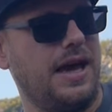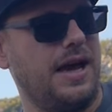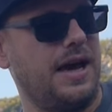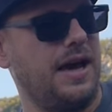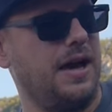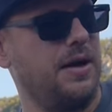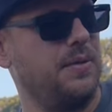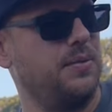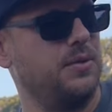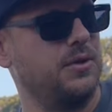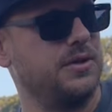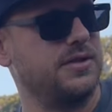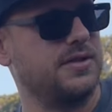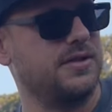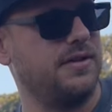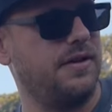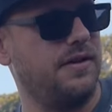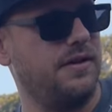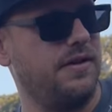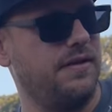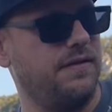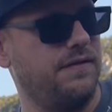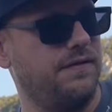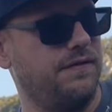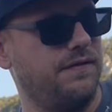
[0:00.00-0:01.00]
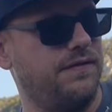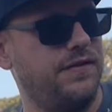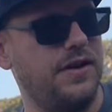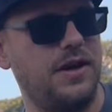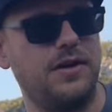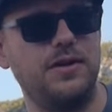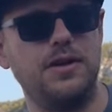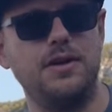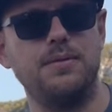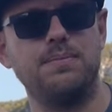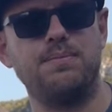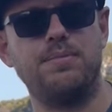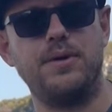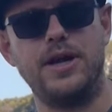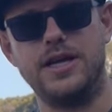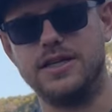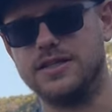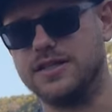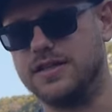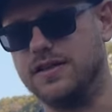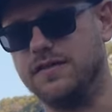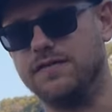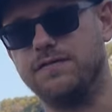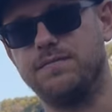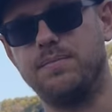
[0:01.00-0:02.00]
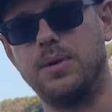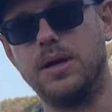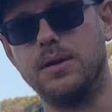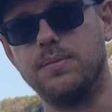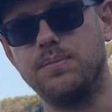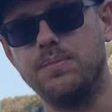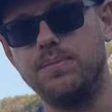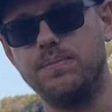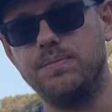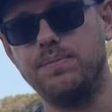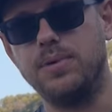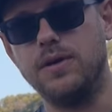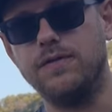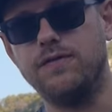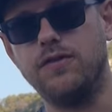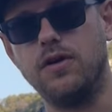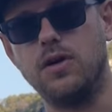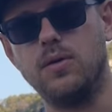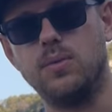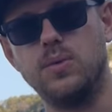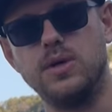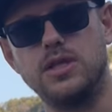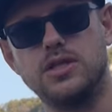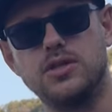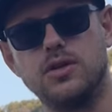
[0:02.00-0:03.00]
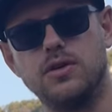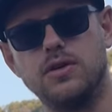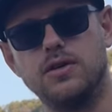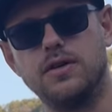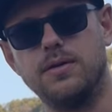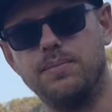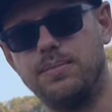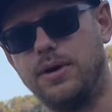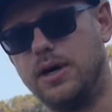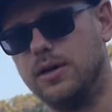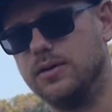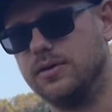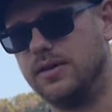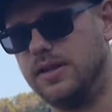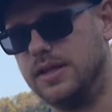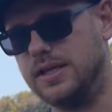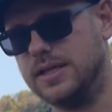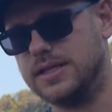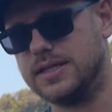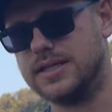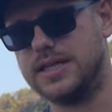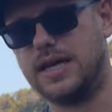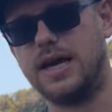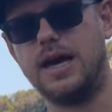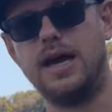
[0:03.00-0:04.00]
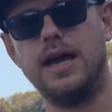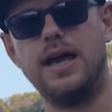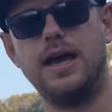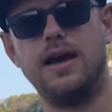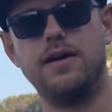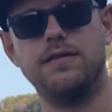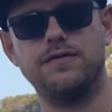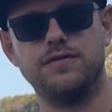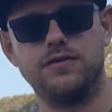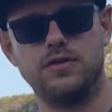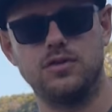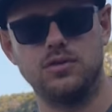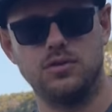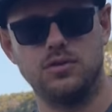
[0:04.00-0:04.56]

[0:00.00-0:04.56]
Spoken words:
I was very impressed. But before we talk about this, I have